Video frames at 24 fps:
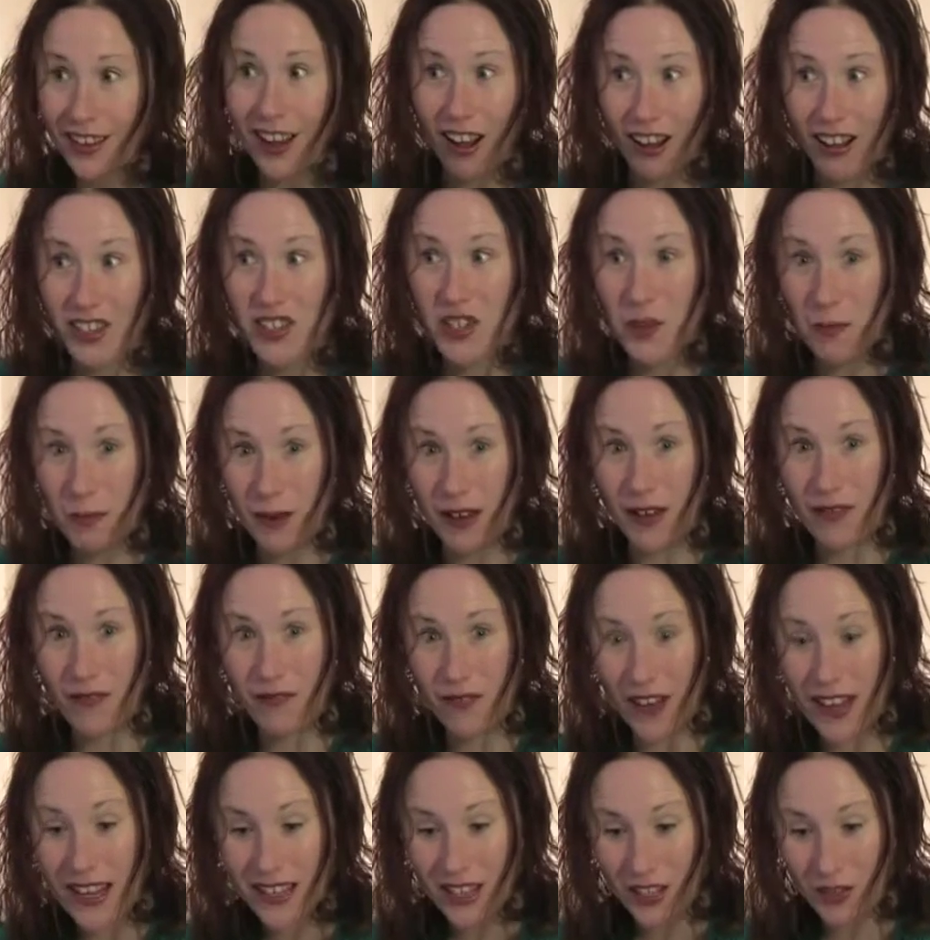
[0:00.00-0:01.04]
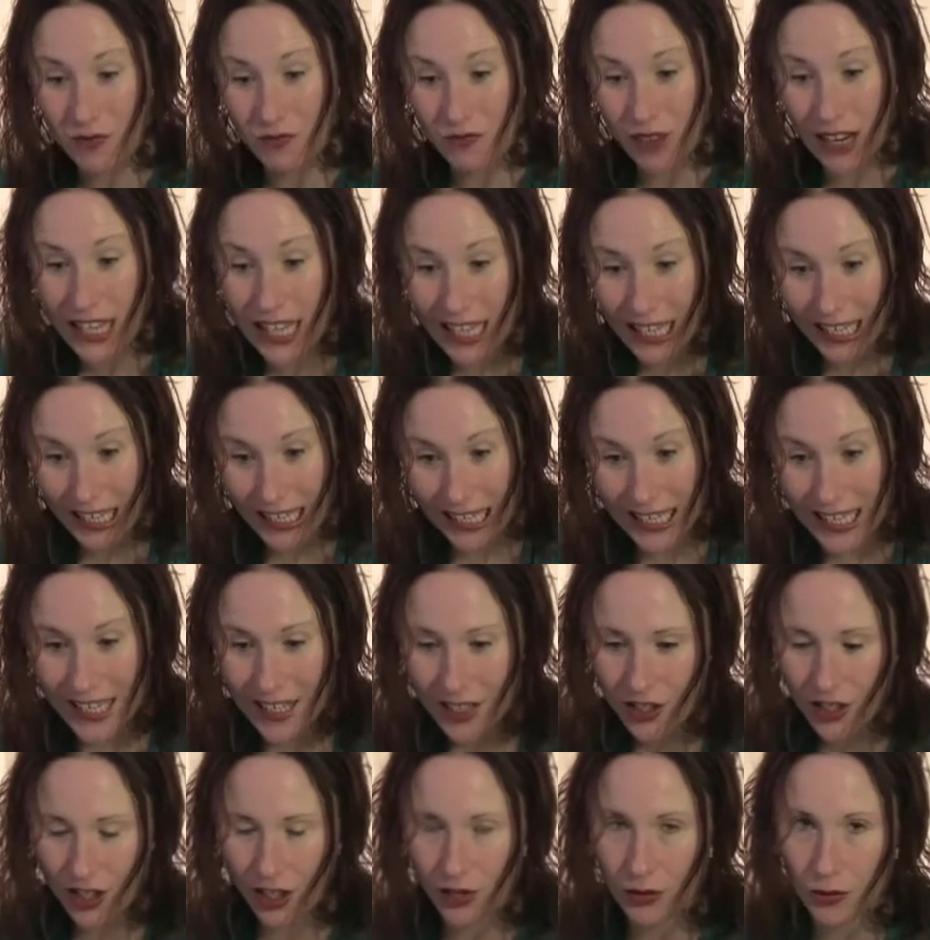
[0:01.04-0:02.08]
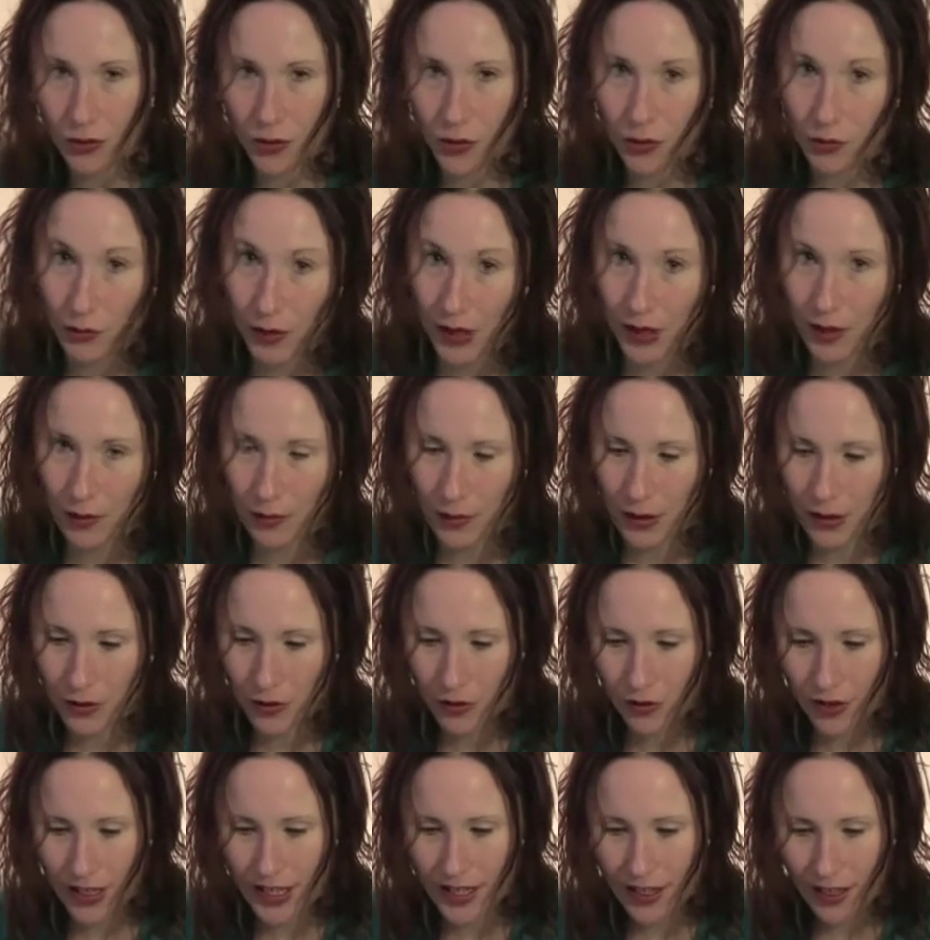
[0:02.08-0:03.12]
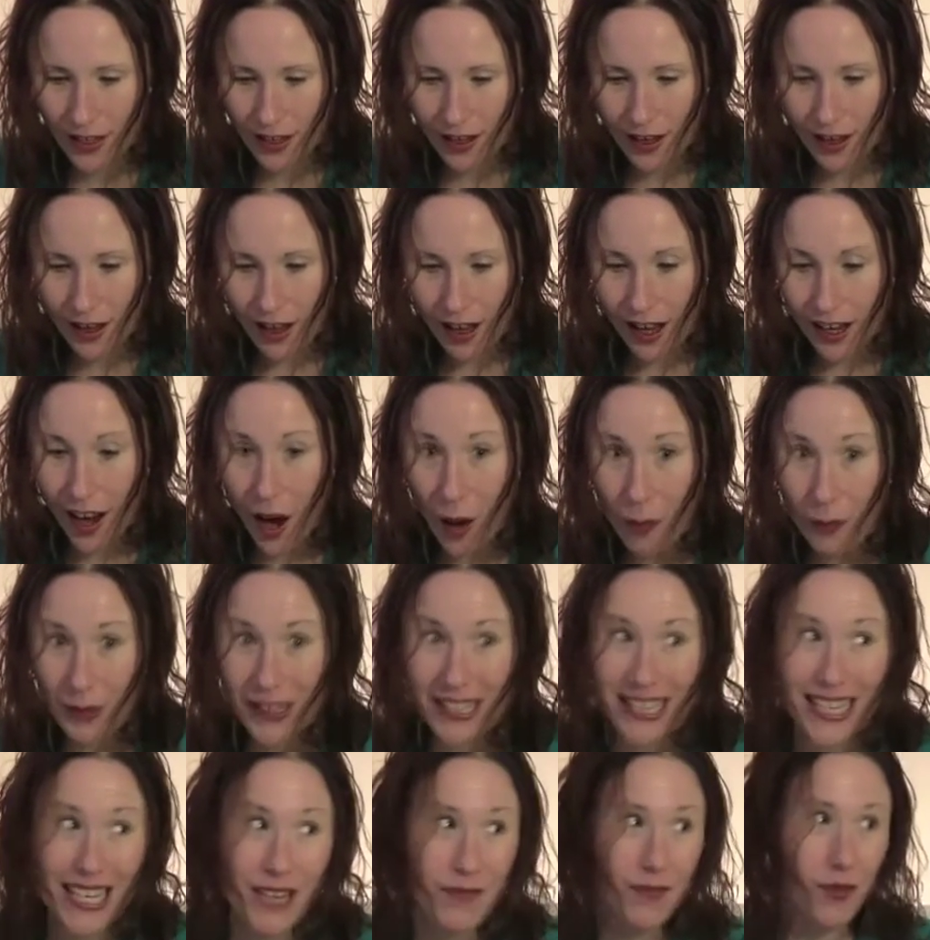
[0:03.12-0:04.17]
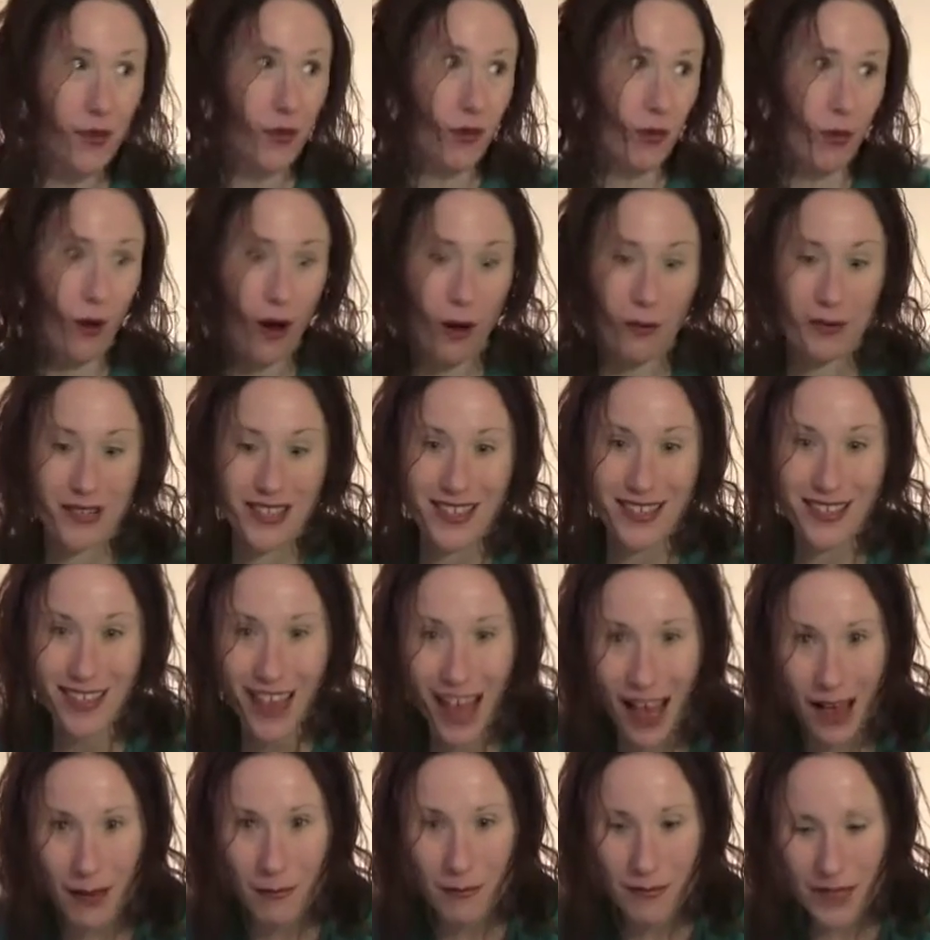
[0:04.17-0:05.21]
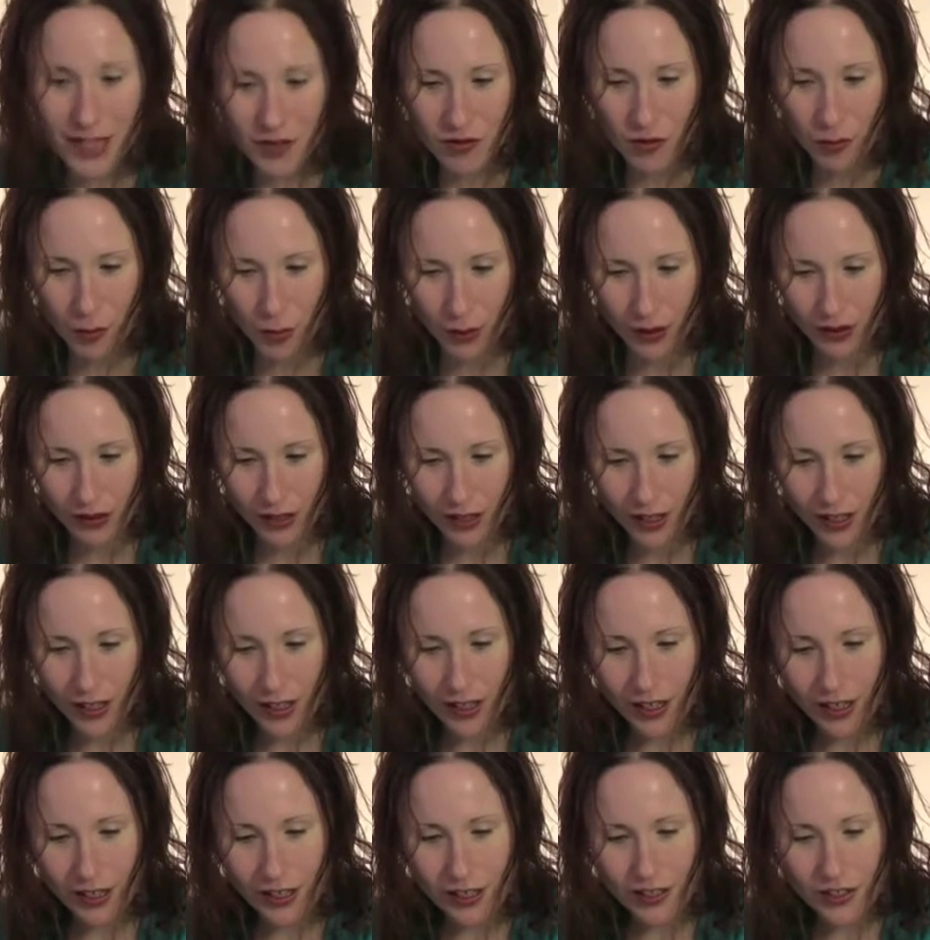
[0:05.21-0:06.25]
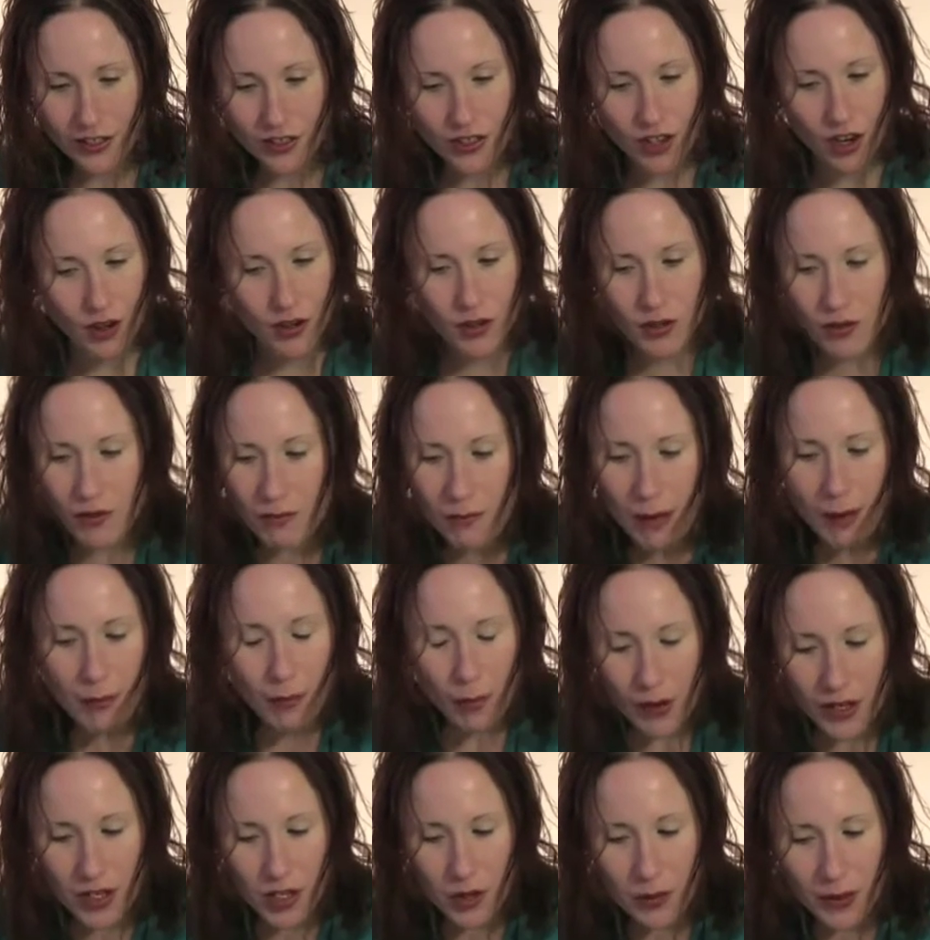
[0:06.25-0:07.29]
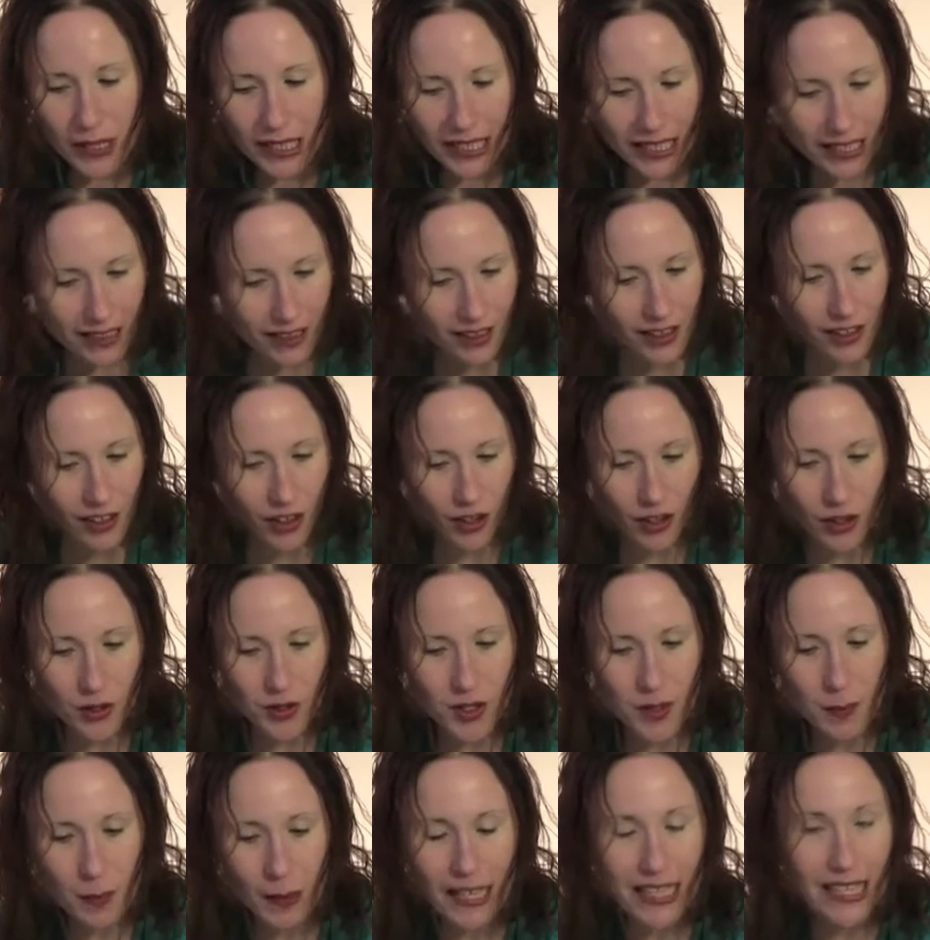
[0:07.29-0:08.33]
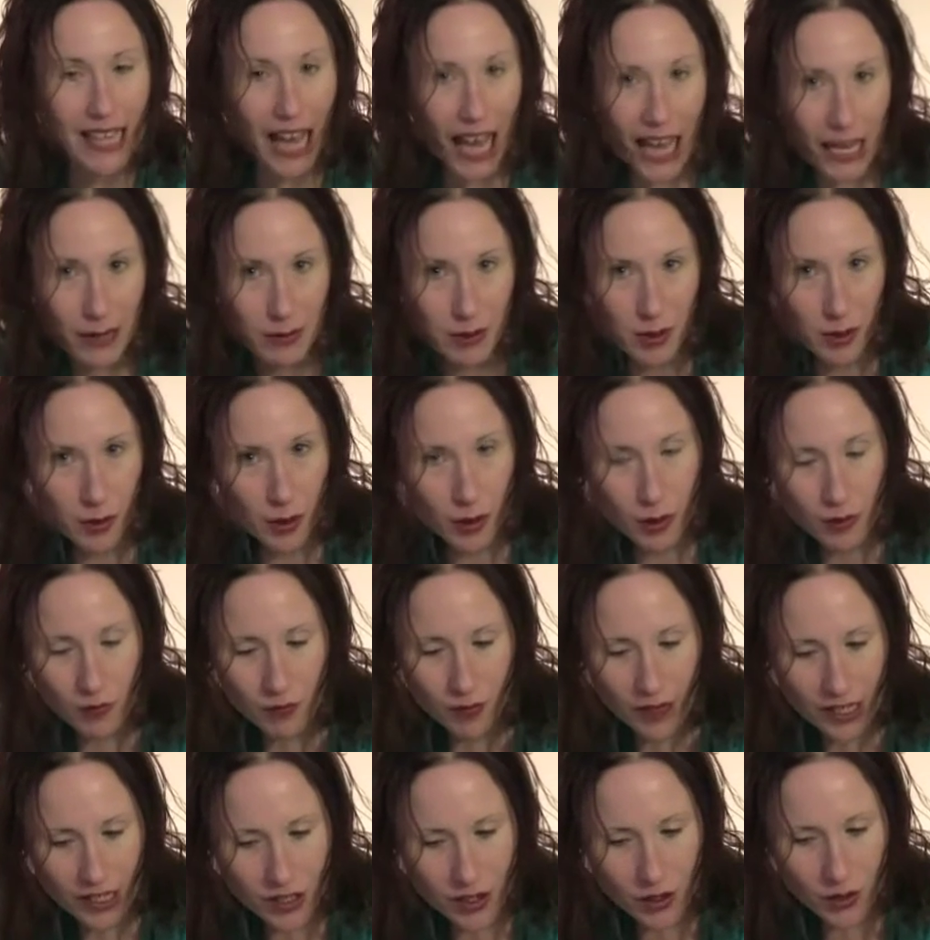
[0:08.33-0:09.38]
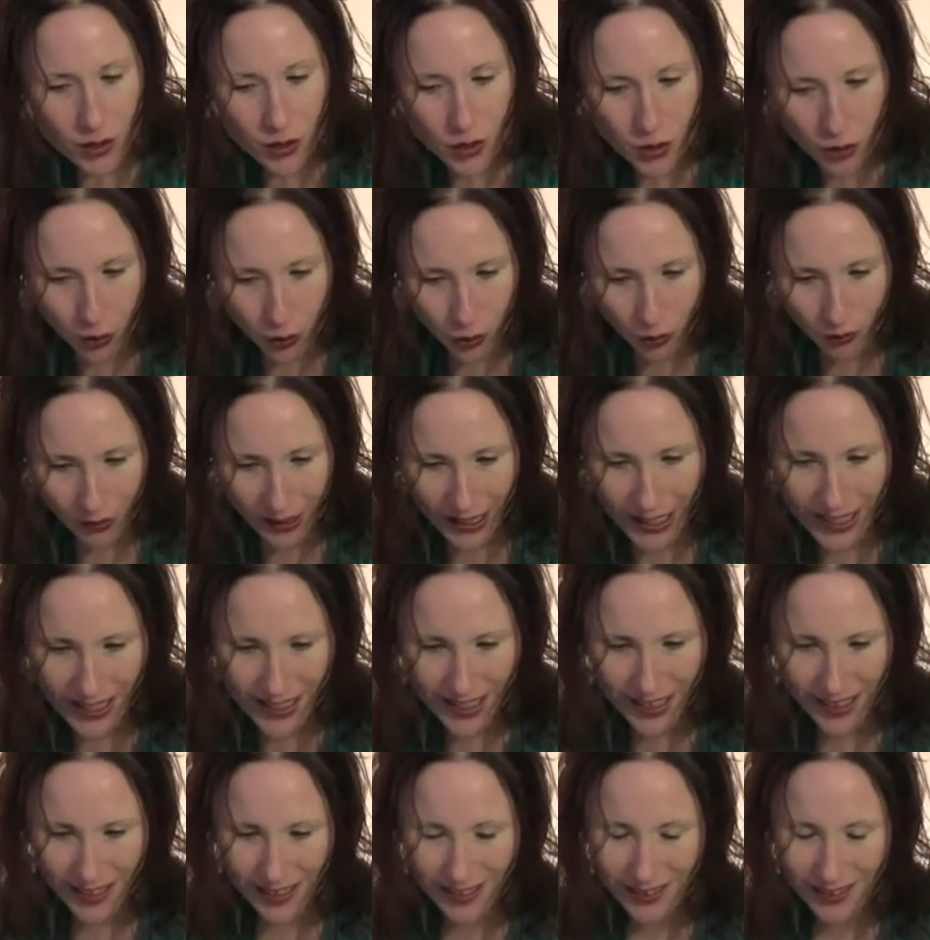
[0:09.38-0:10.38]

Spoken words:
I should be offended, really, chuckled the real Mildred. I can't believe you thought I was that miserable. Don't you remember when you were little and I used to play games with you and read you stories?